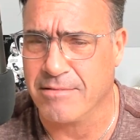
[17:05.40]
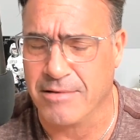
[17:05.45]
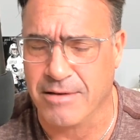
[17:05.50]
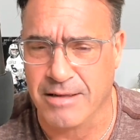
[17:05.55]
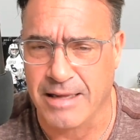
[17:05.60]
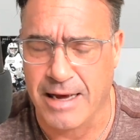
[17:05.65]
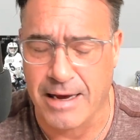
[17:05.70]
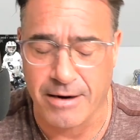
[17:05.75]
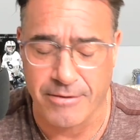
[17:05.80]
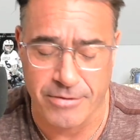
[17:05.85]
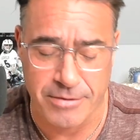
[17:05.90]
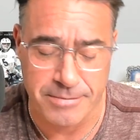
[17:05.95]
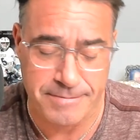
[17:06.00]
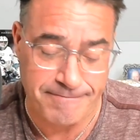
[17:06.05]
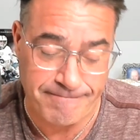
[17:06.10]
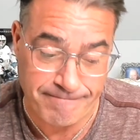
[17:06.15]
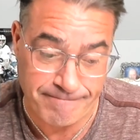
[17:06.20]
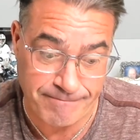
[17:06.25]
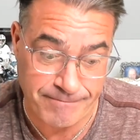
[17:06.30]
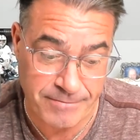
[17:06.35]
a lot of them.
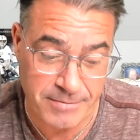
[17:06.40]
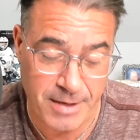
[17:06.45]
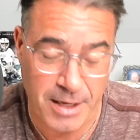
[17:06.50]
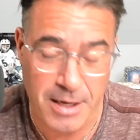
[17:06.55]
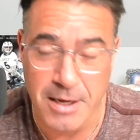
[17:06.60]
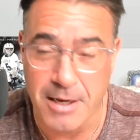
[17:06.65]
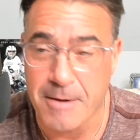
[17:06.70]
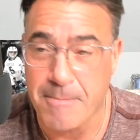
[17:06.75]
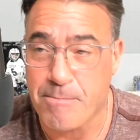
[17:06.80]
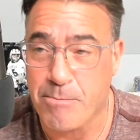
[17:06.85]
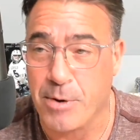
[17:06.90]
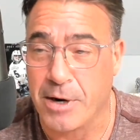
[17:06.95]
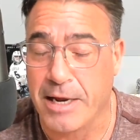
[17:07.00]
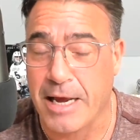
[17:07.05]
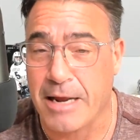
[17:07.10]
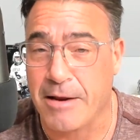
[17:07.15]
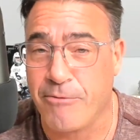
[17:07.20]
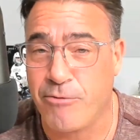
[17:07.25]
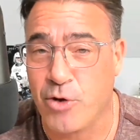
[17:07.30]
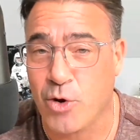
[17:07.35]
But
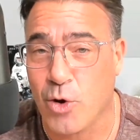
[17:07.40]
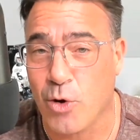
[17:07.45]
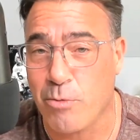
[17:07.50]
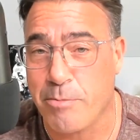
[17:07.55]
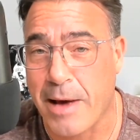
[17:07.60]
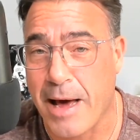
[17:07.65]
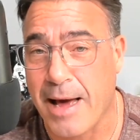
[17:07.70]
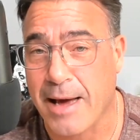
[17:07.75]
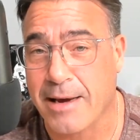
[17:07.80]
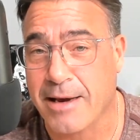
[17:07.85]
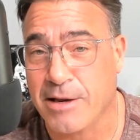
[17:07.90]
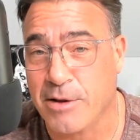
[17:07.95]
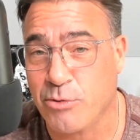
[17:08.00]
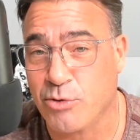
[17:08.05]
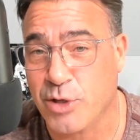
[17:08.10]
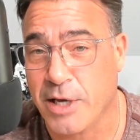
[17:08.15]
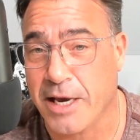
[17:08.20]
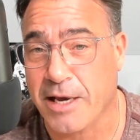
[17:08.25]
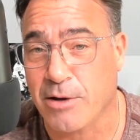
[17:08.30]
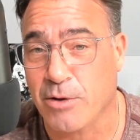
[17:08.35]
again, if you go back and you
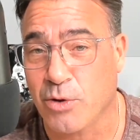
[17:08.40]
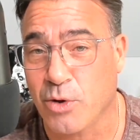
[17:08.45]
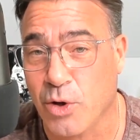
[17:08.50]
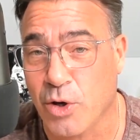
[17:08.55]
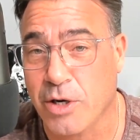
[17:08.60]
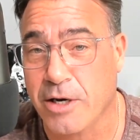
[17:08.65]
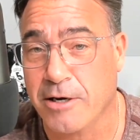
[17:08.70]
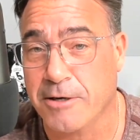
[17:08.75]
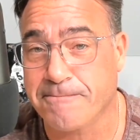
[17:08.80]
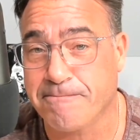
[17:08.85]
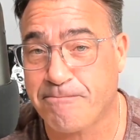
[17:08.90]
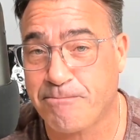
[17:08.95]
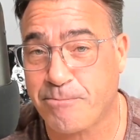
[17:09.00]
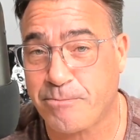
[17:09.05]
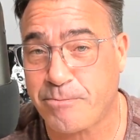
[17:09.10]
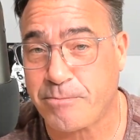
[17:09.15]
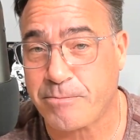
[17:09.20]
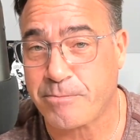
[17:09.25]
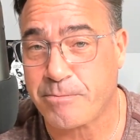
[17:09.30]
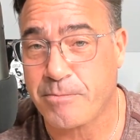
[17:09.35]
take a look,
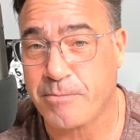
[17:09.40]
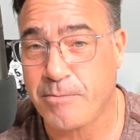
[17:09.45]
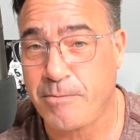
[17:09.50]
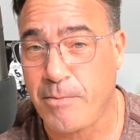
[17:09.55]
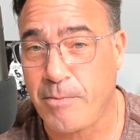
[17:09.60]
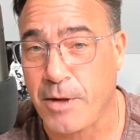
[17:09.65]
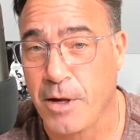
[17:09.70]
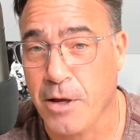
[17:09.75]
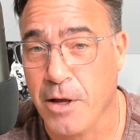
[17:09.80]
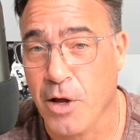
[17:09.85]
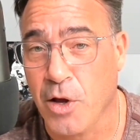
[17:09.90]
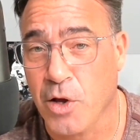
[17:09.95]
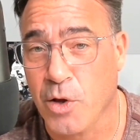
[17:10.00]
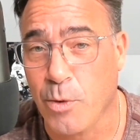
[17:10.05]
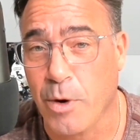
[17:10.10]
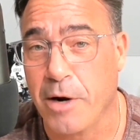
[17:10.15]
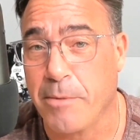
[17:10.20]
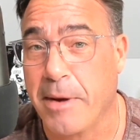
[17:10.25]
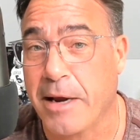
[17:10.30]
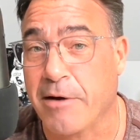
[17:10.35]
you
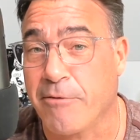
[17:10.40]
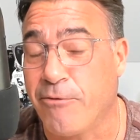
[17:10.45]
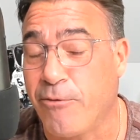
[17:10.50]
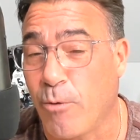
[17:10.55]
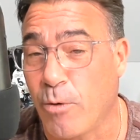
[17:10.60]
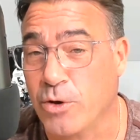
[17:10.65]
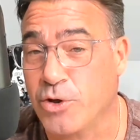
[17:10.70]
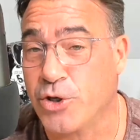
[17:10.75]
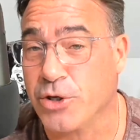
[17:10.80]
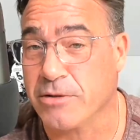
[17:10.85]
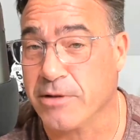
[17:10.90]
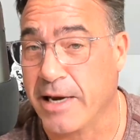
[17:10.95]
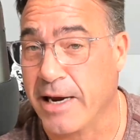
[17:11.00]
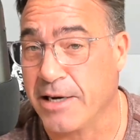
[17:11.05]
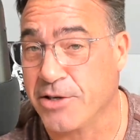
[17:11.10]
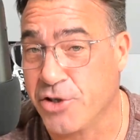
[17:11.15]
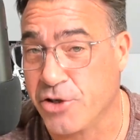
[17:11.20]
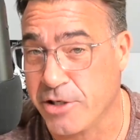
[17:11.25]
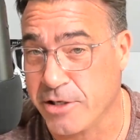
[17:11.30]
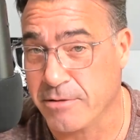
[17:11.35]
want to make a fortune
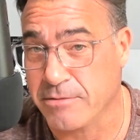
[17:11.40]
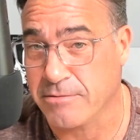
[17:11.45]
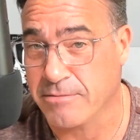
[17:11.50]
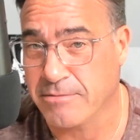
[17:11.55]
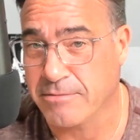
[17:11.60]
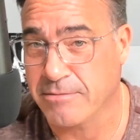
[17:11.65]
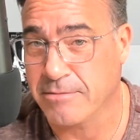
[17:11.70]
last year.